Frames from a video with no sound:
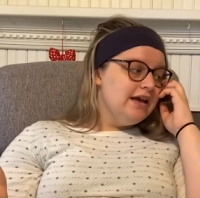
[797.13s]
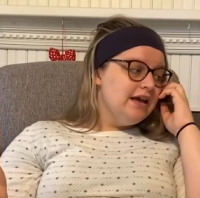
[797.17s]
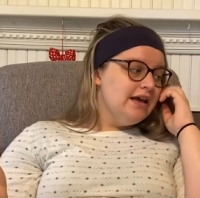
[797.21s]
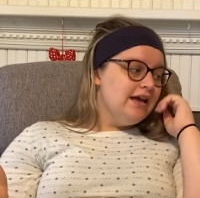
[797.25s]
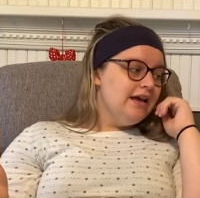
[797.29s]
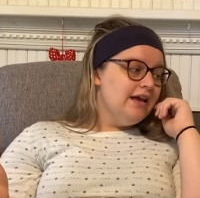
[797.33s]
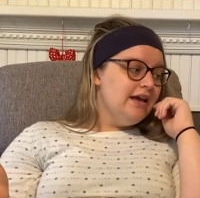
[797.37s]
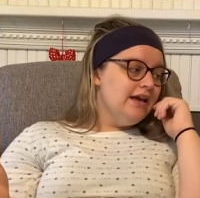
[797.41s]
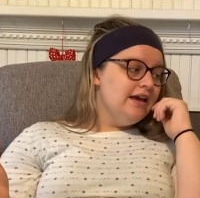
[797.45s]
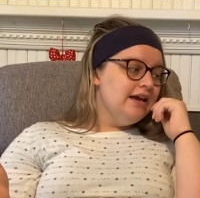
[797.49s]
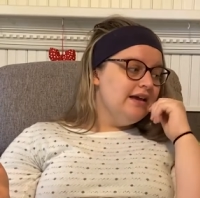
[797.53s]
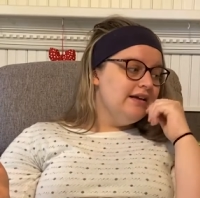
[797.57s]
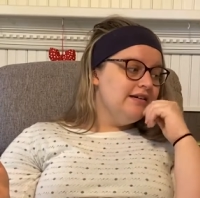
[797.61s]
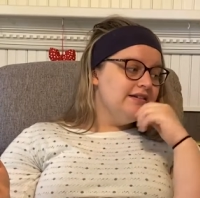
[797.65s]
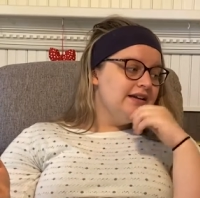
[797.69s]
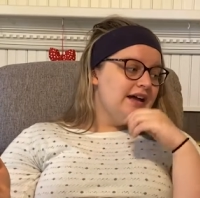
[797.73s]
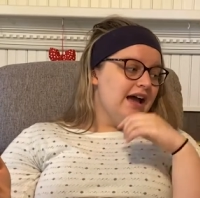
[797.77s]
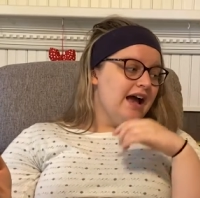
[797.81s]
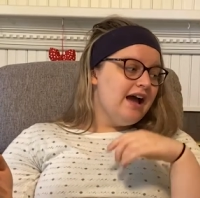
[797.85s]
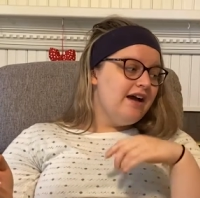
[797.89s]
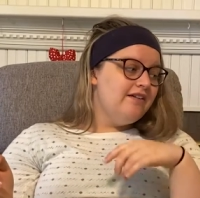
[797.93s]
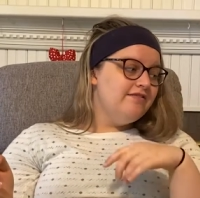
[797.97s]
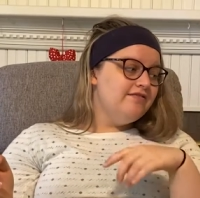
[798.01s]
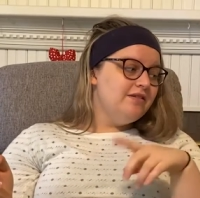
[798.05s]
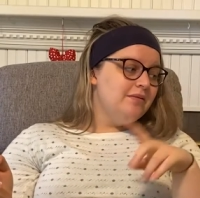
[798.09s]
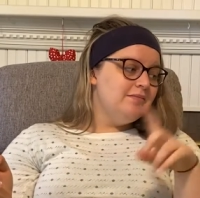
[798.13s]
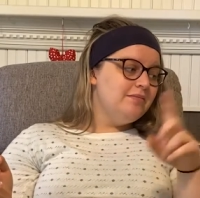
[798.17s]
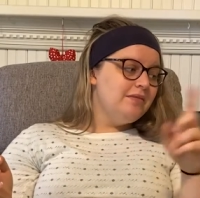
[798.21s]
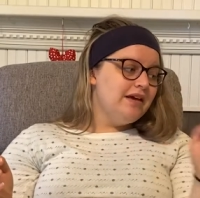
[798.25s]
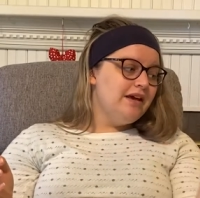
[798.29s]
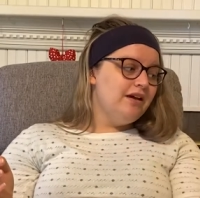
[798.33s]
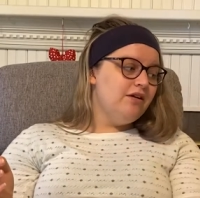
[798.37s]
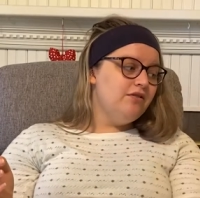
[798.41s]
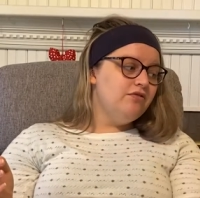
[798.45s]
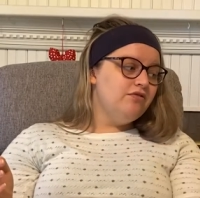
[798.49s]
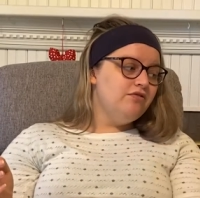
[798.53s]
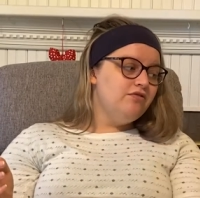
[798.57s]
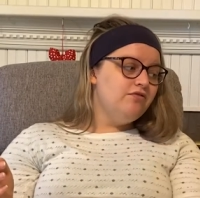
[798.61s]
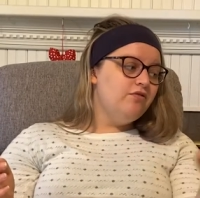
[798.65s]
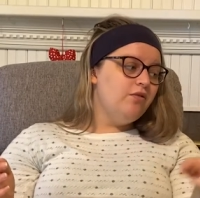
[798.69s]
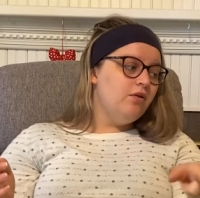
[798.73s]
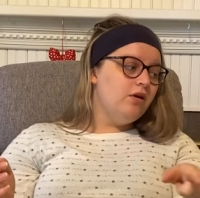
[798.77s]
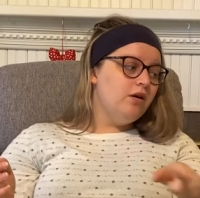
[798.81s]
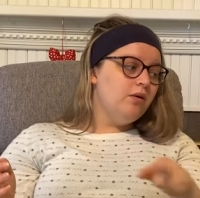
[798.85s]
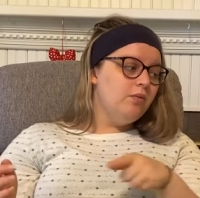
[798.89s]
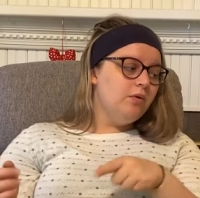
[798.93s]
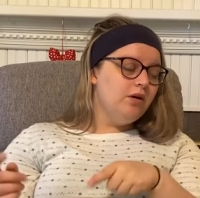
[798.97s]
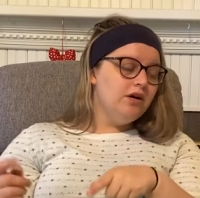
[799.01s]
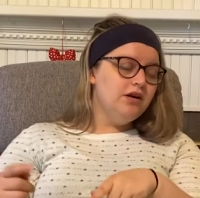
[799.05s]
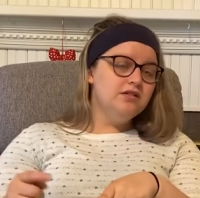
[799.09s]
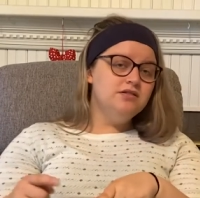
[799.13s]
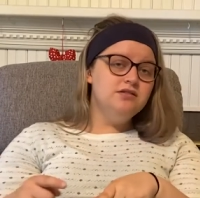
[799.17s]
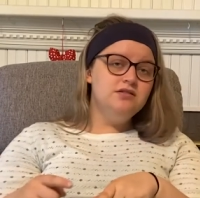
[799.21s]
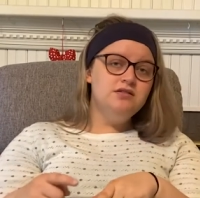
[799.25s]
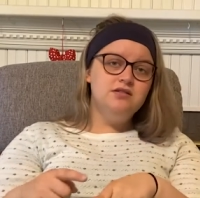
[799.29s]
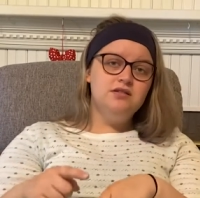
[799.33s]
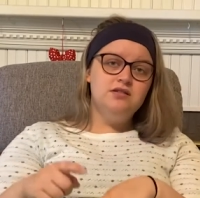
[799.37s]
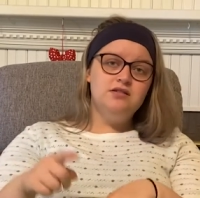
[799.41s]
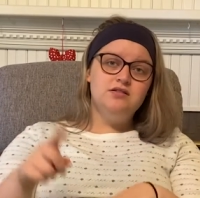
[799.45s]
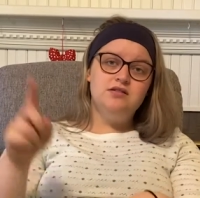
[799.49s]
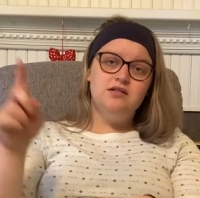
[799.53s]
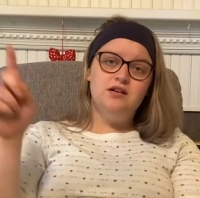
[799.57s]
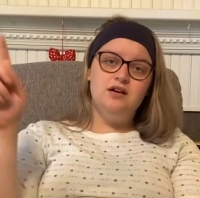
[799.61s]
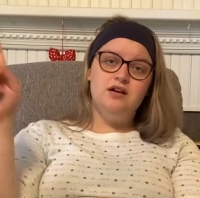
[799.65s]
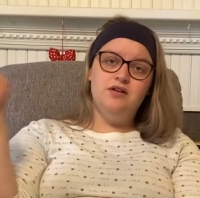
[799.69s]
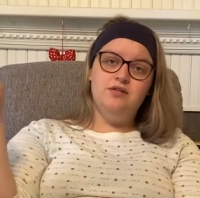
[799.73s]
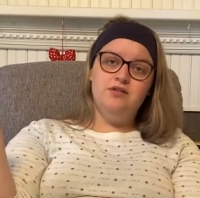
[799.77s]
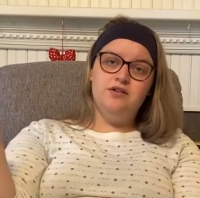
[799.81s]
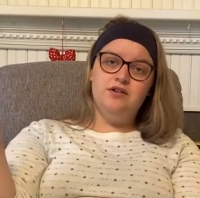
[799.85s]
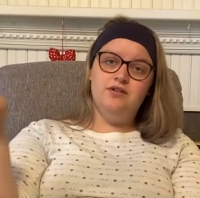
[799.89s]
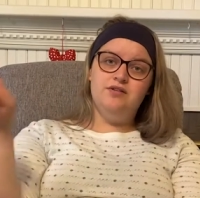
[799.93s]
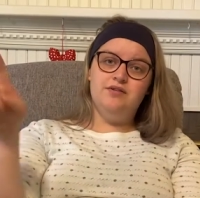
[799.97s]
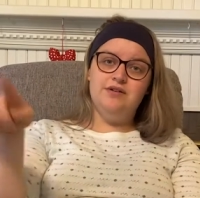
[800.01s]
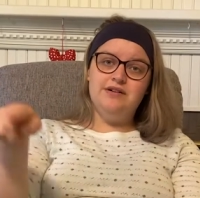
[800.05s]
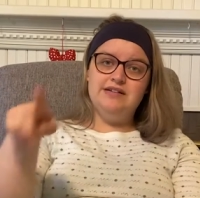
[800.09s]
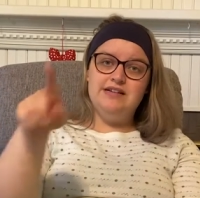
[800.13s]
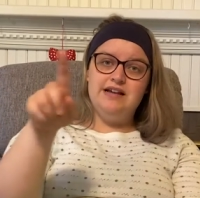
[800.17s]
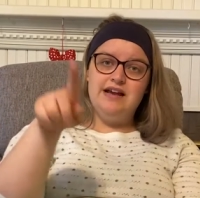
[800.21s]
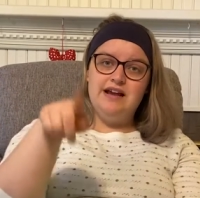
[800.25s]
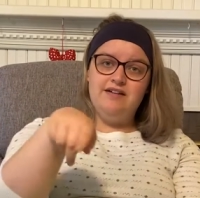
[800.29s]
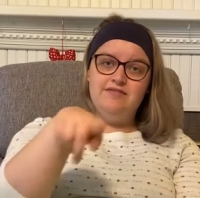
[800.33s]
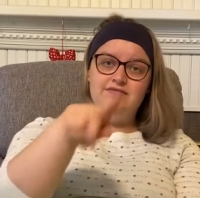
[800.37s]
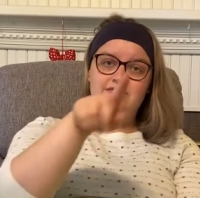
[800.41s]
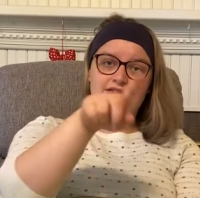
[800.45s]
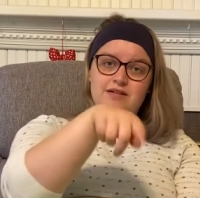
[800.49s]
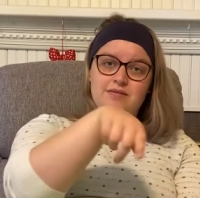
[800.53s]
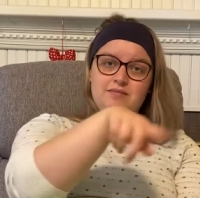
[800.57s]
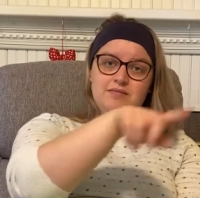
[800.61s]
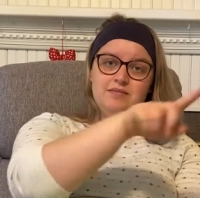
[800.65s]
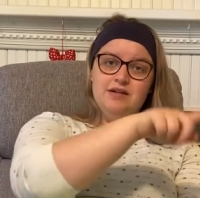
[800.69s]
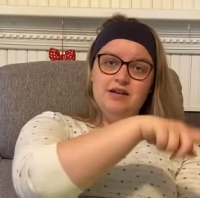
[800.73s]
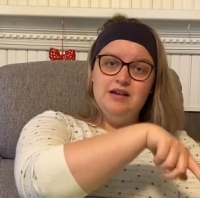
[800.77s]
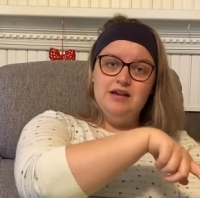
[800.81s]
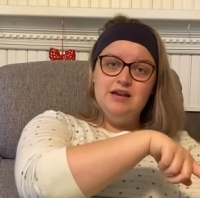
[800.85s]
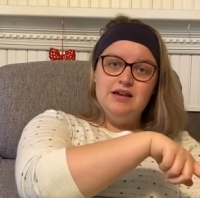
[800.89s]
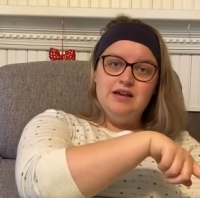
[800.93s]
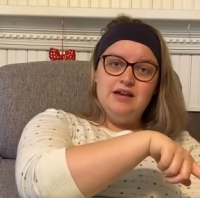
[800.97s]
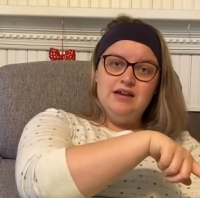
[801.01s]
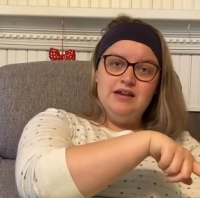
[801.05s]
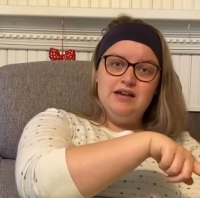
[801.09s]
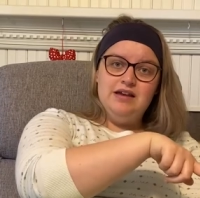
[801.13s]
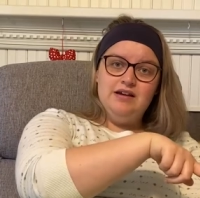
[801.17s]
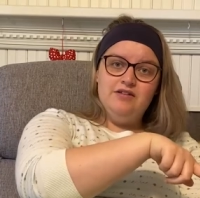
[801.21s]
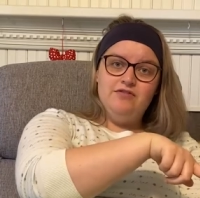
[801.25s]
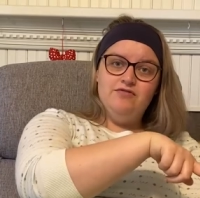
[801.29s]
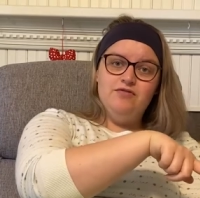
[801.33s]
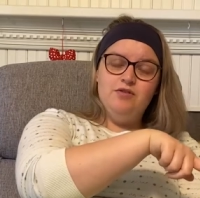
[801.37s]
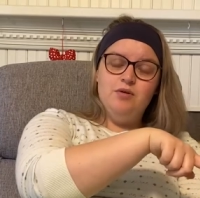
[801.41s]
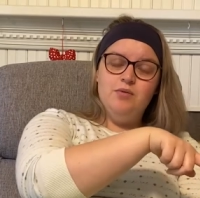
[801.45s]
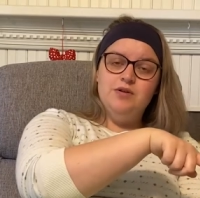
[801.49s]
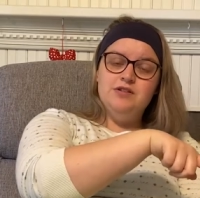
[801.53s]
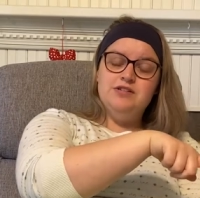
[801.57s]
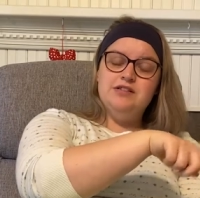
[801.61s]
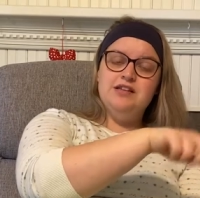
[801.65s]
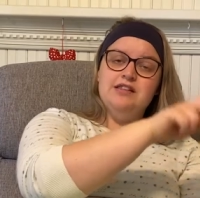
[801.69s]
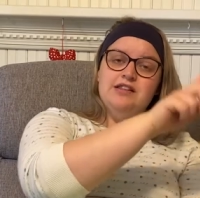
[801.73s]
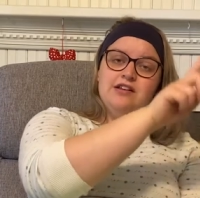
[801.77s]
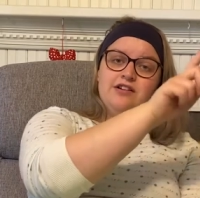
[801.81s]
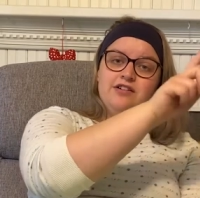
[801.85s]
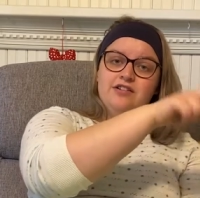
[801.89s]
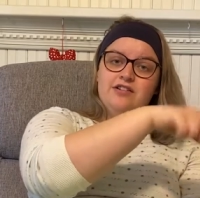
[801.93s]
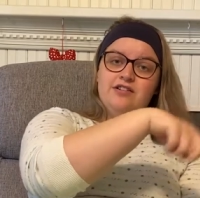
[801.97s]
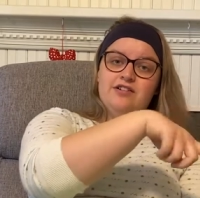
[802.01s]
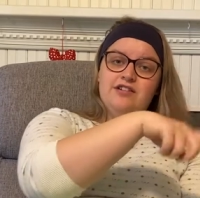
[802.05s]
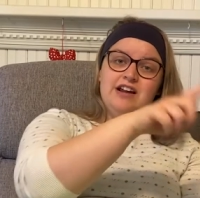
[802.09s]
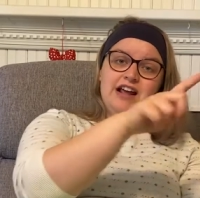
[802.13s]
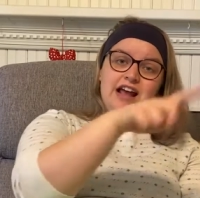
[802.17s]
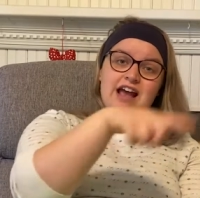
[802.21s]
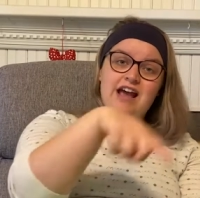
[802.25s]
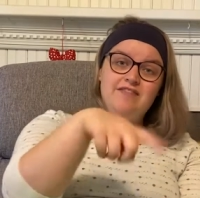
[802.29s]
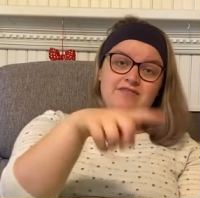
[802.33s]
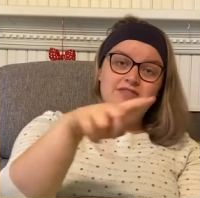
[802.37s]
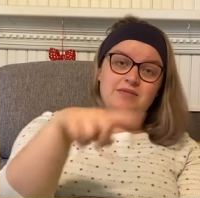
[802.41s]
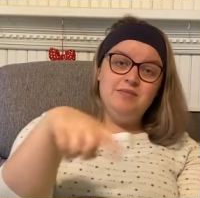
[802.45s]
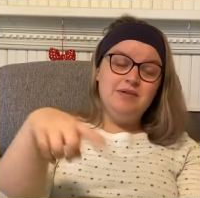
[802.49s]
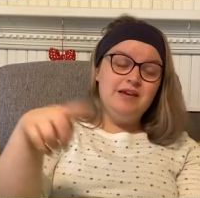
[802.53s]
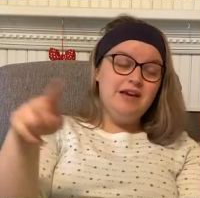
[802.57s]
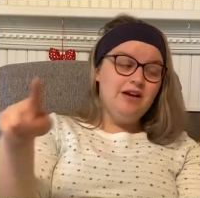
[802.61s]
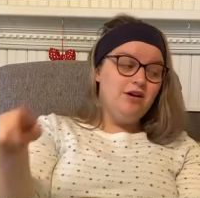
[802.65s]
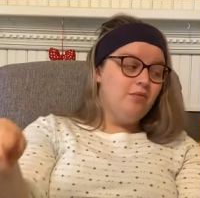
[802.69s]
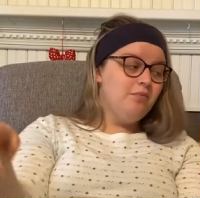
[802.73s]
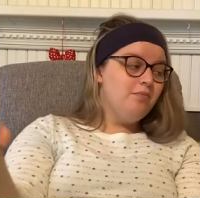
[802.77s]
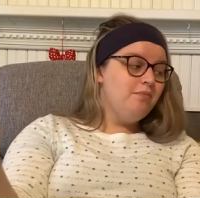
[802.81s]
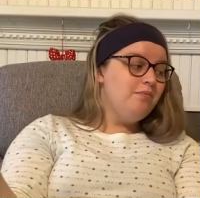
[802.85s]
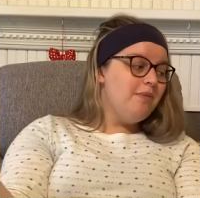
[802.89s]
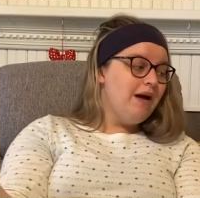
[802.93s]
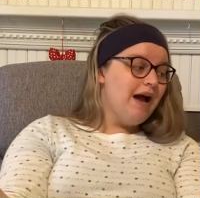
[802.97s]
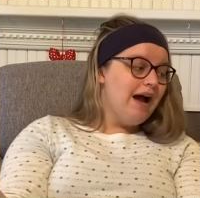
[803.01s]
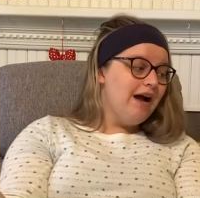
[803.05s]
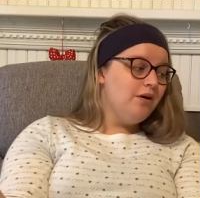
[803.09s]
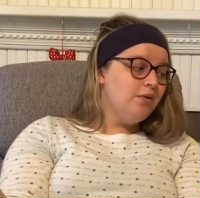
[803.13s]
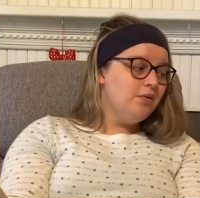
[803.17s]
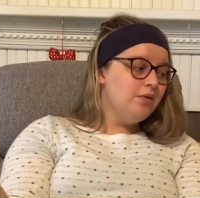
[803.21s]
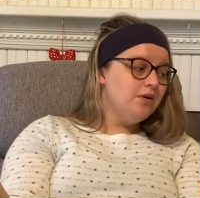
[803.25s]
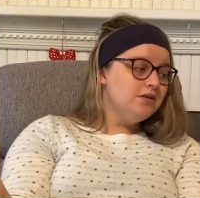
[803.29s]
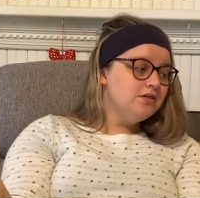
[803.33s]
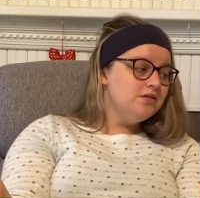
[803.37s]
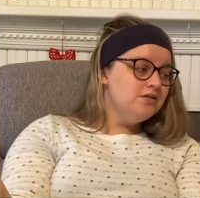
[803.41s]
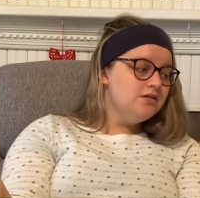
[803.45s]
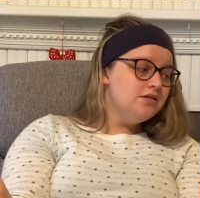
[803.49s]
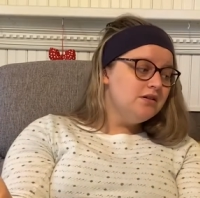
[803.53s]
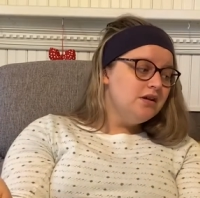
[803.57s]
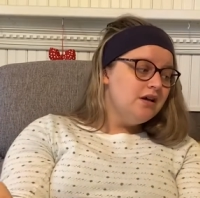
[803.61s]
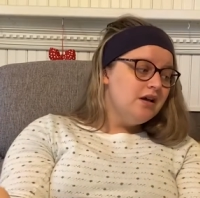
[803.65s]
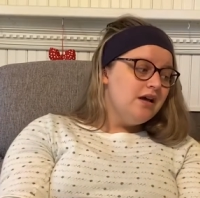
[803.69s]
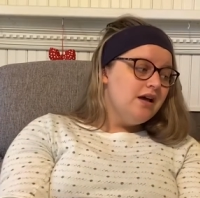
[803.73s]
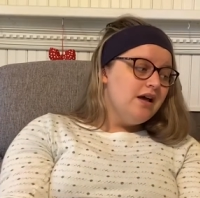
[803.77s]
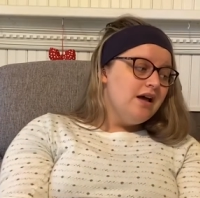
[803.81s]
and have them count forwards. So you're going to have them count forwards and then you're going to have them count backwards.